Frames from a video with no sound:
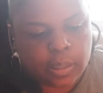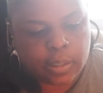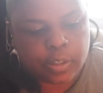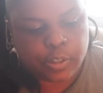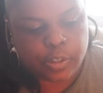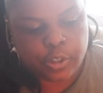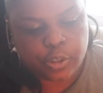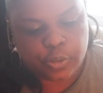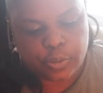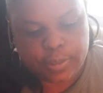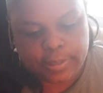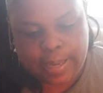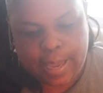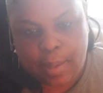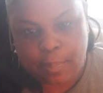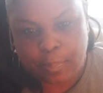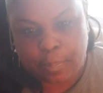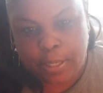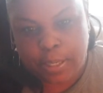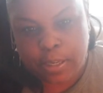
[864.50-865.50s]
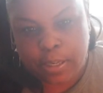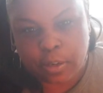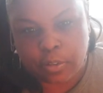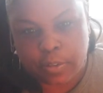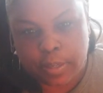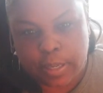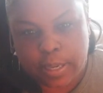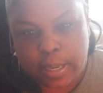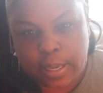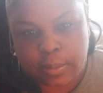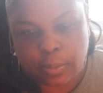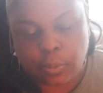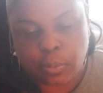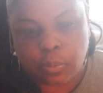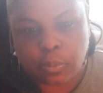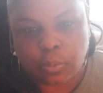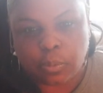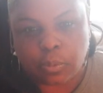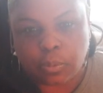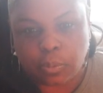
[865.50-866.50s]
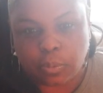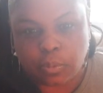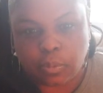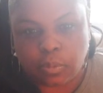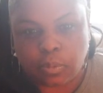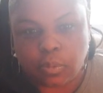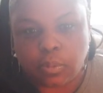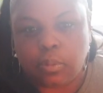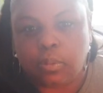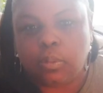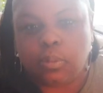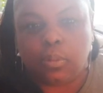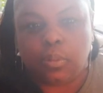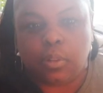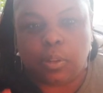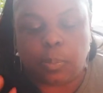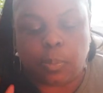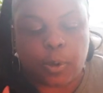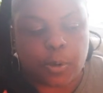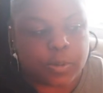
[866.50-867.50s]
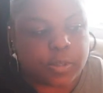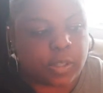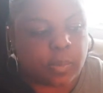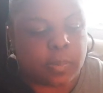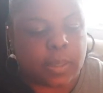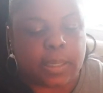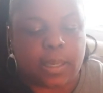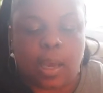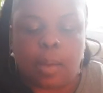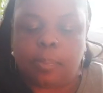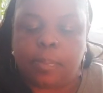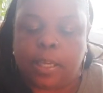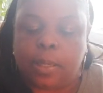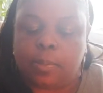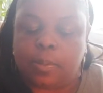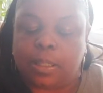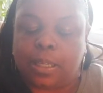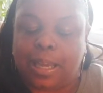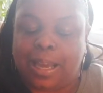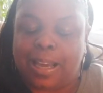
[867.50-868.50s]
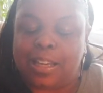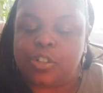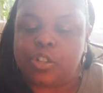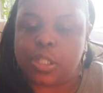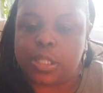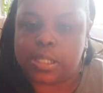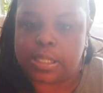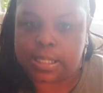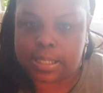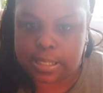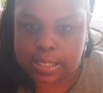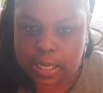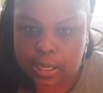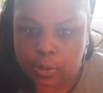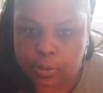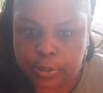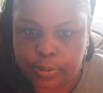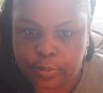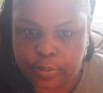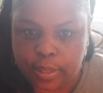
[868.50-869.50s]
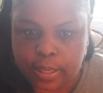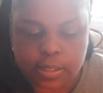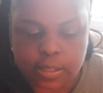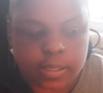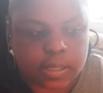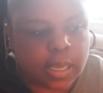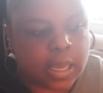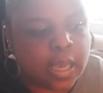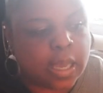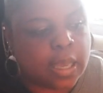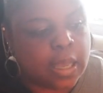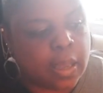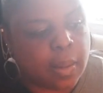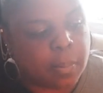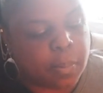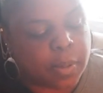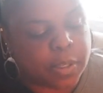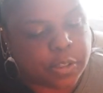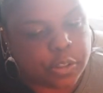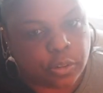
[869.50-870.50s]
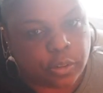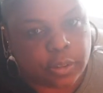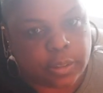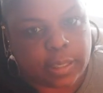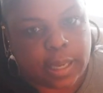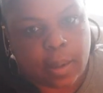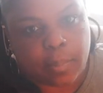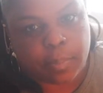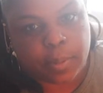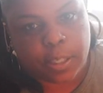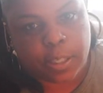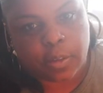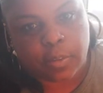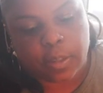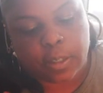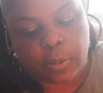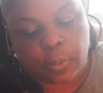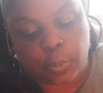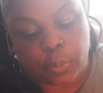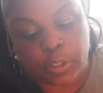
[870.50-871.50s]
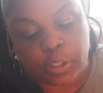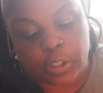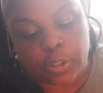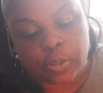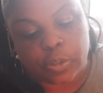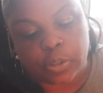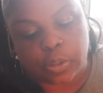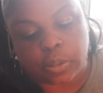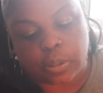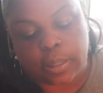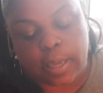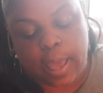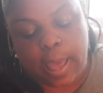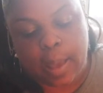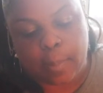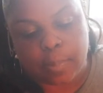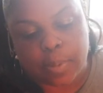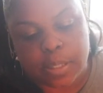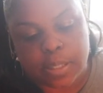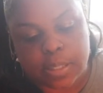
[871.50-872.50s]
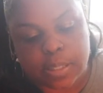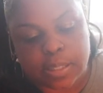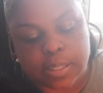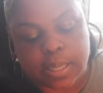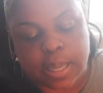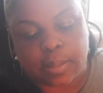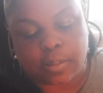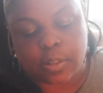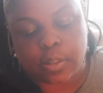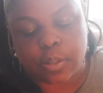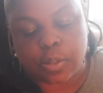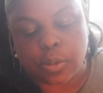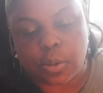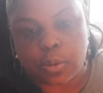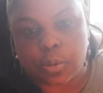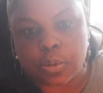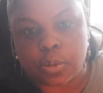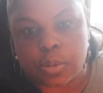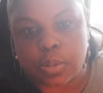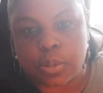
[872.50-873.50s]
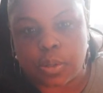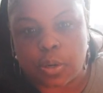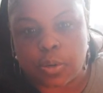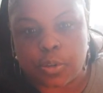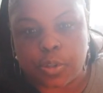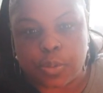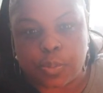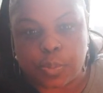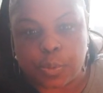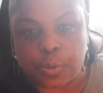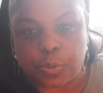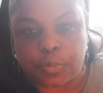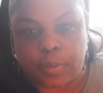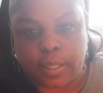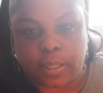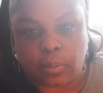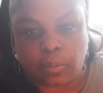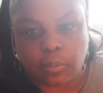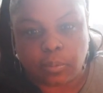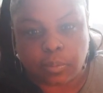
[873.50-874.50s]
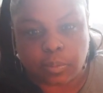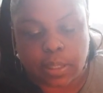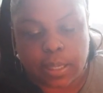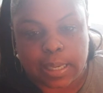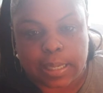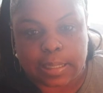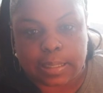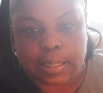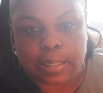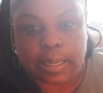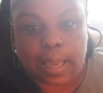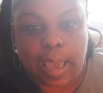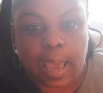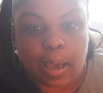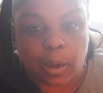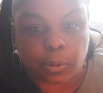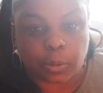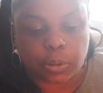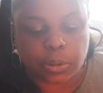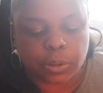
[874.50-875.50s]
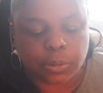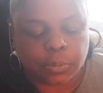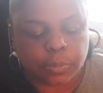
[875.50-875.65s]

During that period, the person may not be able to consciously tell you this, but during that period, what usually happens is that the soul starts moving in and out.